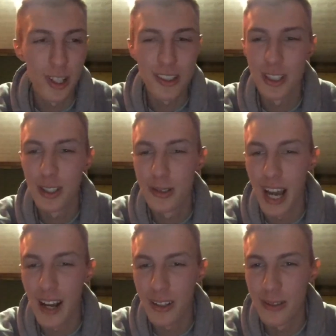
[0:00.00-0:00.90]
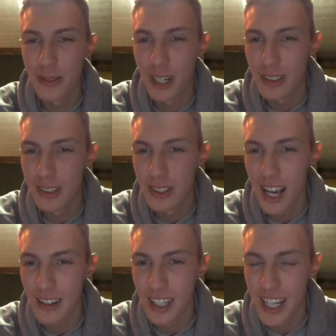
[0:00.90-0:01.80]
listening to Alden Franklin's
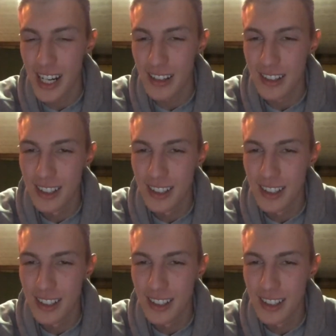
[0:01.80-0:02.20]
track right now.